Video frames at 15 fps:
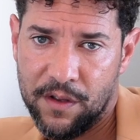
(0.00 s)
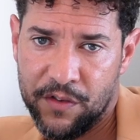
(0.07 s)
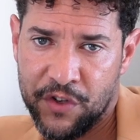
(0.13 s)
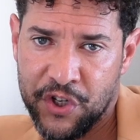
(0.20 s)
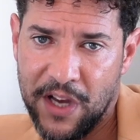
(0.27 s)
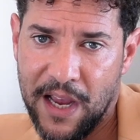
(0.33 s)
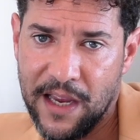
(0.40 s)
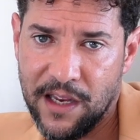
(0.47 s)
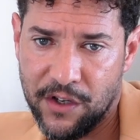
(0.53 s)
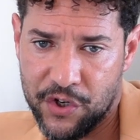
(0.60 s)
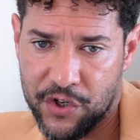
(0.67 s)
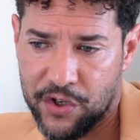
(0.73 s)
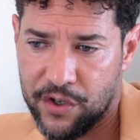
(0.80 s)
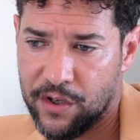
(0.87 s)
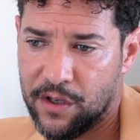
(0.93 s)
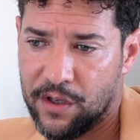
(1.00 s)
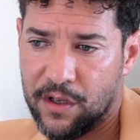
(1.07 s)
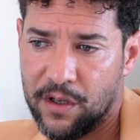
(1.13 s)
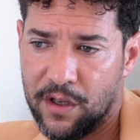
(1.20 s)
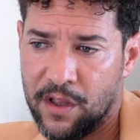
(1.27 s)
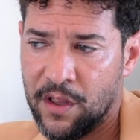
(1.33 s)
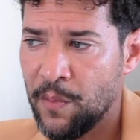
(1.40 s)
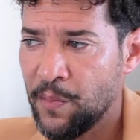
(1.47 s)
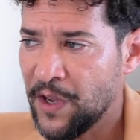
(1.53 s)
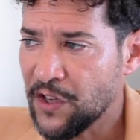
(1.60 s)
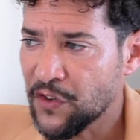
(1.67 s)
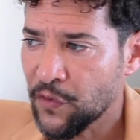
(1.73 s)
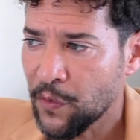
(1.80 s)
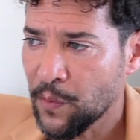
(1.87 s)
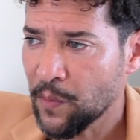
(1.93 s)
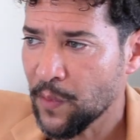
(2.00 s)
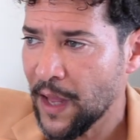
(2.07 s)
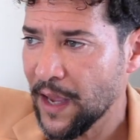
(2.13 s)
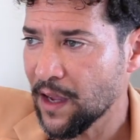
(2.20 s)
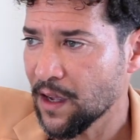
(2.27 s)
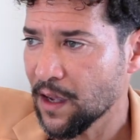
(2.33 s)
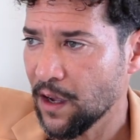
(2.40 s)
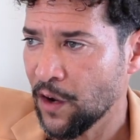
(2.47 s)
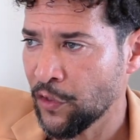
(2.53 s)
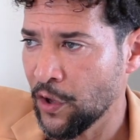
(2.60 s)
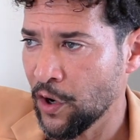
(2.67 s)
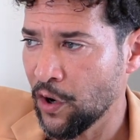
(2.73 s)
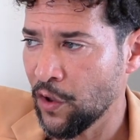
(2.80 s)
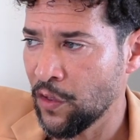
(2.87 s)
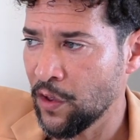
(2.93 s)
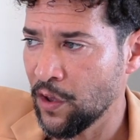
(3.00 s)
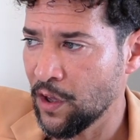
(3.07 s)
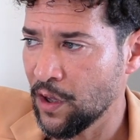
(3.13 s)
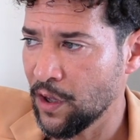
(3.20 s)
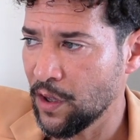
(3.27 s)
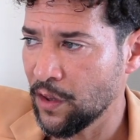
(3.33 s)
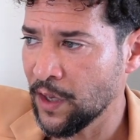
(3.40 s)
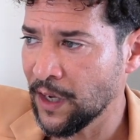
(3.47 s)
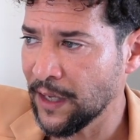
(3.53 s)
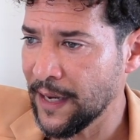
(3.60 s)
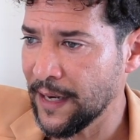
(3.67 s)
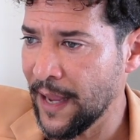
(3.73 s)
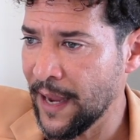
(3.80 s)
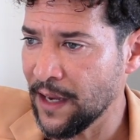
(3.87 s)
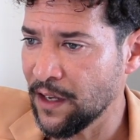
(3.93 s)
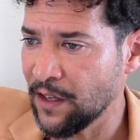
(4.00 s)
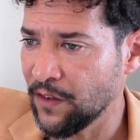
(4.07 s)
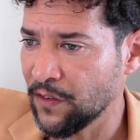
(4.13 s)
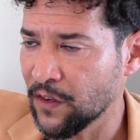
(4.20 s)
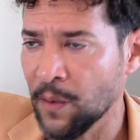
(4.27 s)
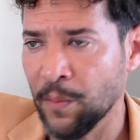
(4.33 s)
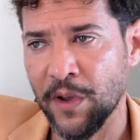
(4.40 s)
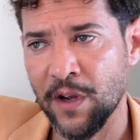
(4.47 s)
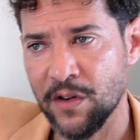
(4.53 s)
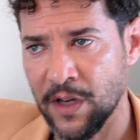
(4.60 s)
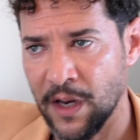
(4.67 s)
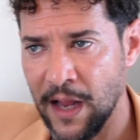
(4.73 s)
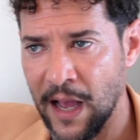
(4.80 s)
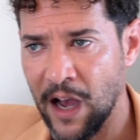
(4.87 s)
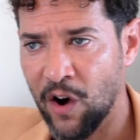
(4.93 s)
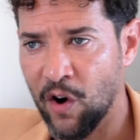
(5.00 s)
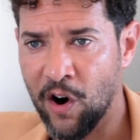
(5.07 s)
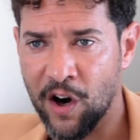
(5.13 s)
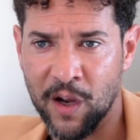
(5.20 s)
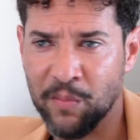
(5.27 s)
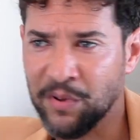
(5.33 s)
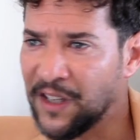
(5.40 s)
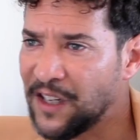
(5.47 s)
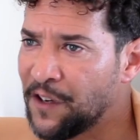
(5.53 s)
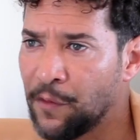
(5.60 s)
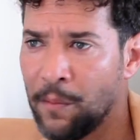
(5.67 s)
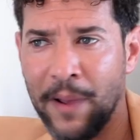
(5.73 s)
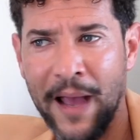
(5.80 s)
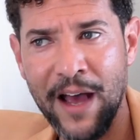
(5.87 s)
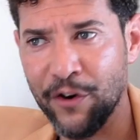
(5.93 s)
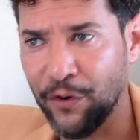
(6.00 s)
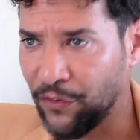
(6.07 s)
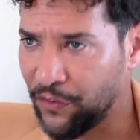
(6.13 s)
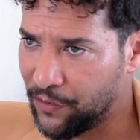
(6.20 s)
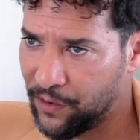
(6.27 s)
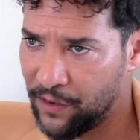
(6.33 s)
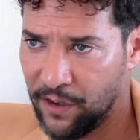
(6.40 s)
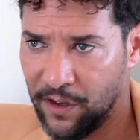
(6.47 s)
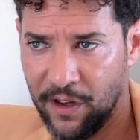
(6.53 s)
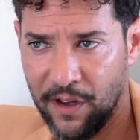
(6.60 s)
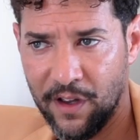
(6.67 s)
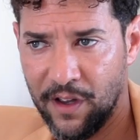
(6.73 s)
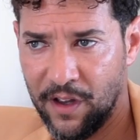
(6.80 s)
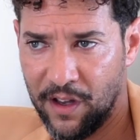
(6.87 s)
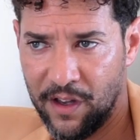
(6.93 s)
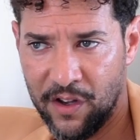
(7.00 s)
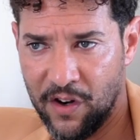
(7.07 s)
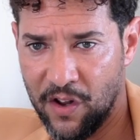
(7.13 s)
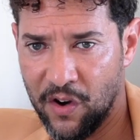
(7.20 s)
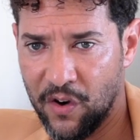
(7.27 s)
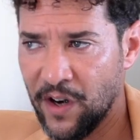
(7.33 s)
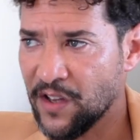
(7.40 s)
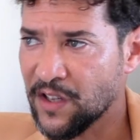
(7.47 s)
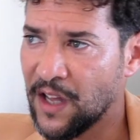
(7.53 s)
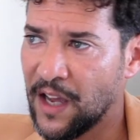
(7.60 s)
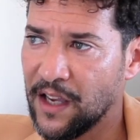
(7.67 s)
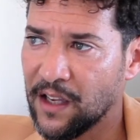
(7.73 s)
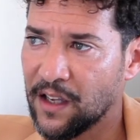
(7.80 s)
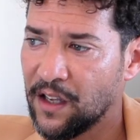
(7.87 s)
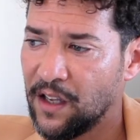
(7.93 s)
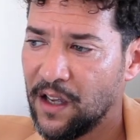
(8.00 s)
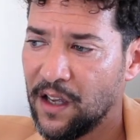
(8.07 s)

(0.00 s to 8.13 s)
change. The beats from like the the the late eighties compared to now are complete different patterns. Mm. You know, and it's like